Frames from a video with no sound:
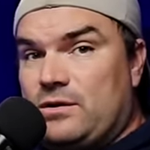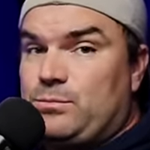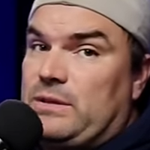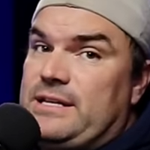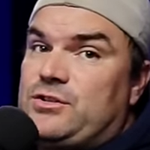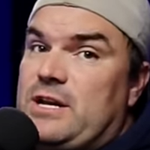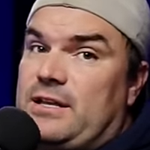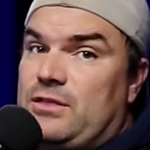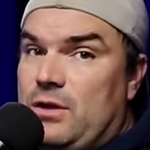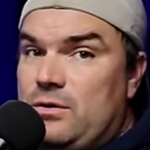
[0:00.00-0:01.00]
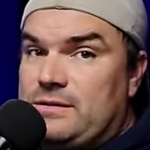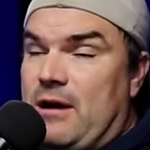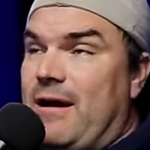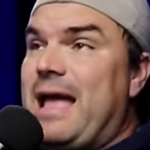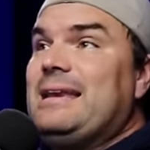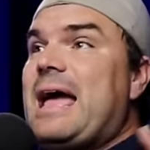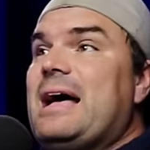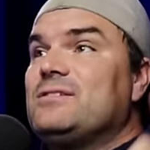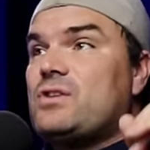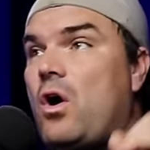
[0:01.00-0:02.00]
Please check those out. And
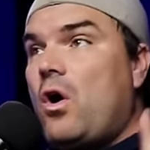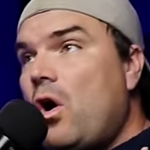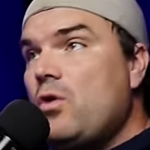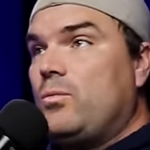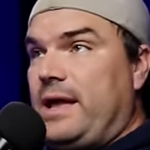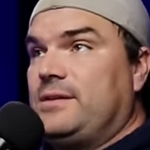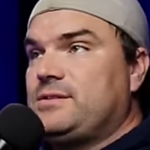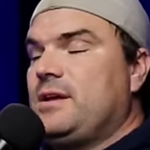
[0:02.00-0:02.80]
as always,